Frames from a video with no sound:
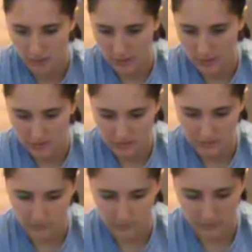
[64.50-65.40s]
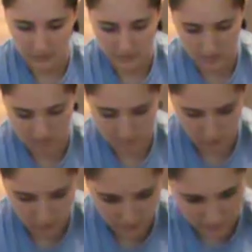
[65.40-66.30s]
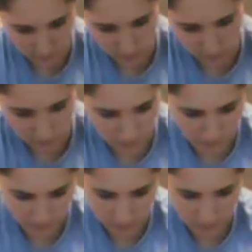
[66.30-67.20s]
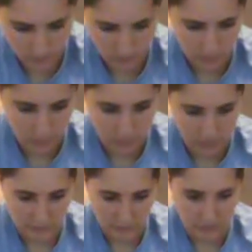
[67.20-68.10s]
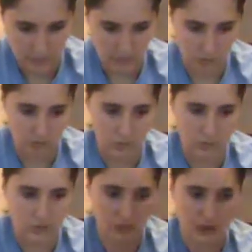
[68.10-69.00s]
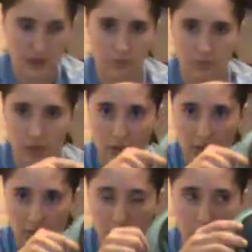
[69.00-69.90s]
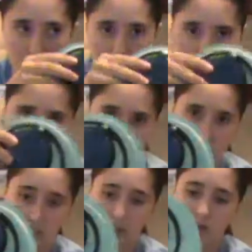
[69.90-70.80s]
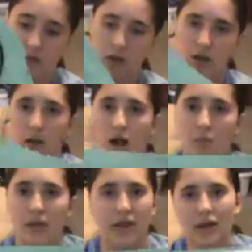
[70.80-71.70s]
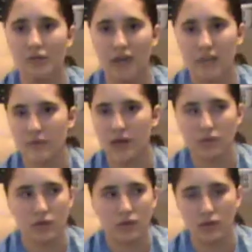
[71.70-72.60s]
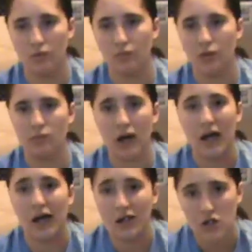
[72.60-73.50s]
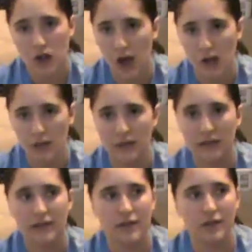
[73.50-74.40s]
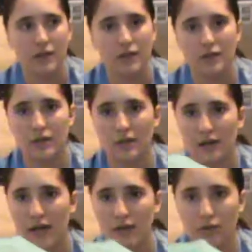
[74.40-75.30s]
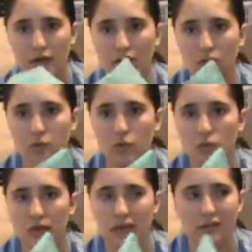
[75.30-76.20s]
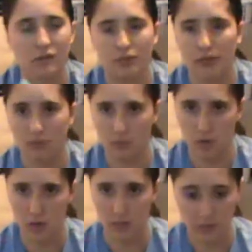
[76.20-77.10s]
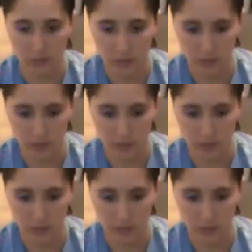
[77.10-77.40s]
and 64 ounces, and then you have your half a liter, a whole liter, half a liter, and 2 liters up here. And I've kept everything from hot chocolate to Gatorade to Kool-Aid to regular water